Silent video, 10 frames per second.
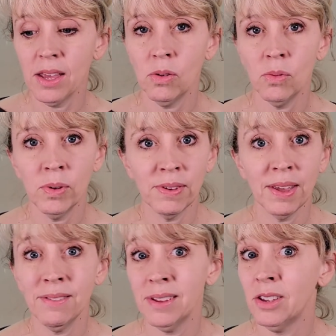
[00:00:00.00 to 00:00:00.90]
we've
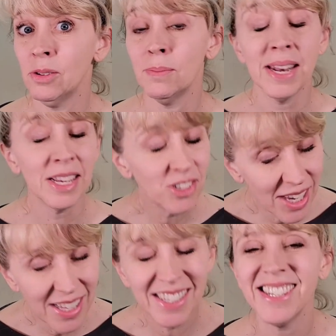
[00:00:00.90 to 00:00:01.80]
given you many
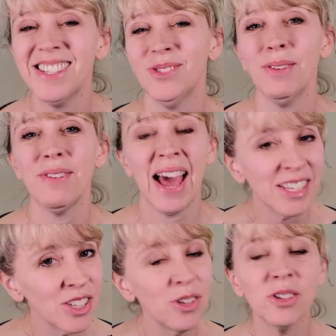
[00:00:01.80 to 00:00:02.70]
chances, we've
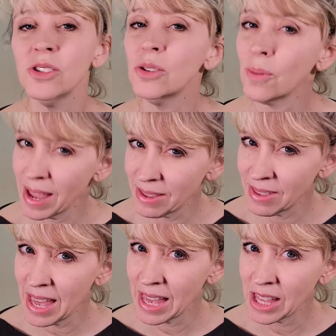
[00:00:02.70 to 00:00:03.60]
asked you to do the right
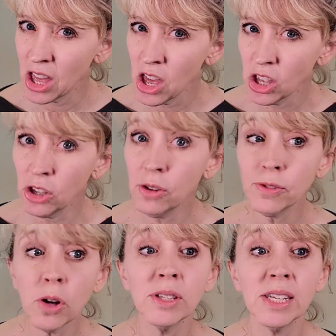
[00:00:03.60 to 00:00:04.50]
thing, you've
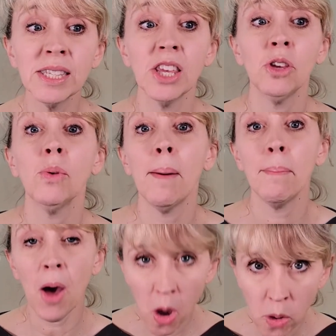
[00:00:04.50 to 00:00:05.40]
told us that you
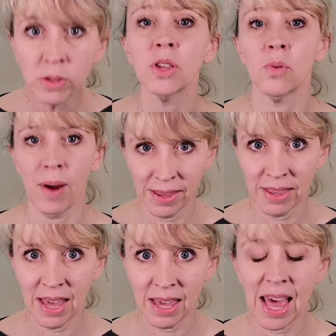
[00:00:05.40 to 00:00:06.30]
oppose the right
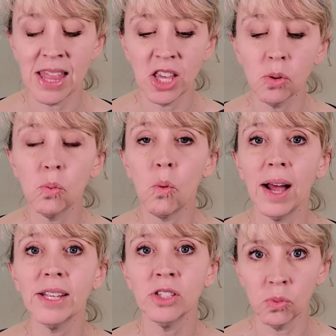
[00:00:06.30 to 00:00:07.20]
thing and that you
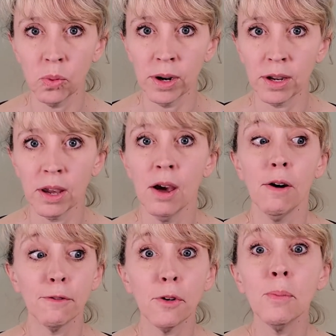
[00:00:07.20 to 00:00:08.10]
want to work
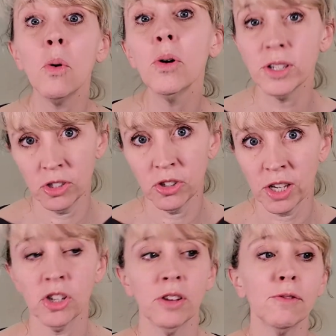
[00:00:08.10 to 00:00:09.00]
for more
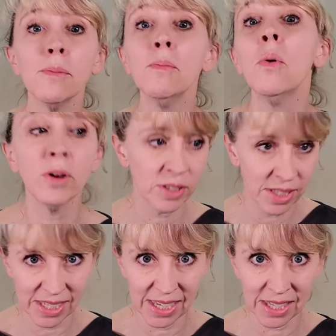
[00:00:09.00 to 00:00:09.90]
destruction, for more
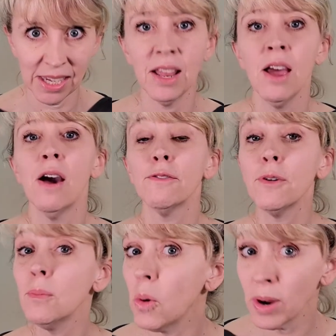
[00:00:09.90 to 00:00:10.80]
stealing, for
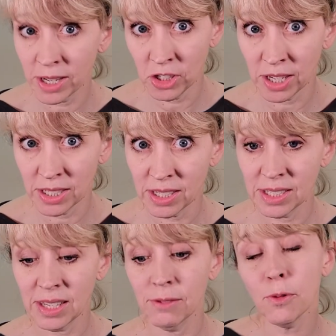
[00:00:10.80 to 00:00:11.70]
more
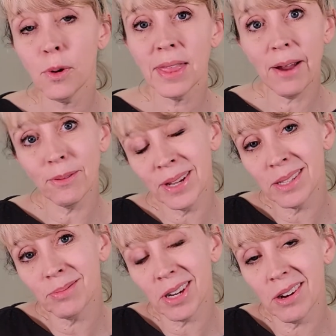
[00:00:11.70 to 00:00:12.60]
injustice. And for that
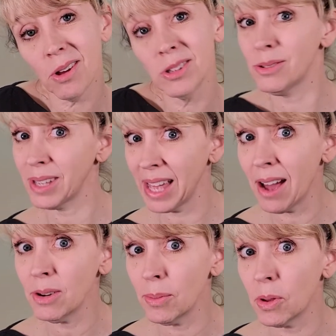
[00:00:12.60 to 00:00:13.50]
reason, we're going to hold you
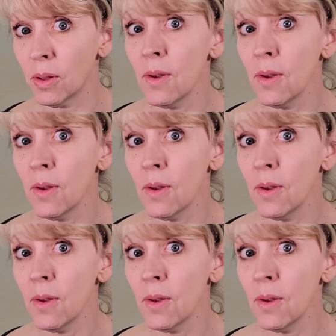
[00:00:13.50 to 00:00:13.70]
accountable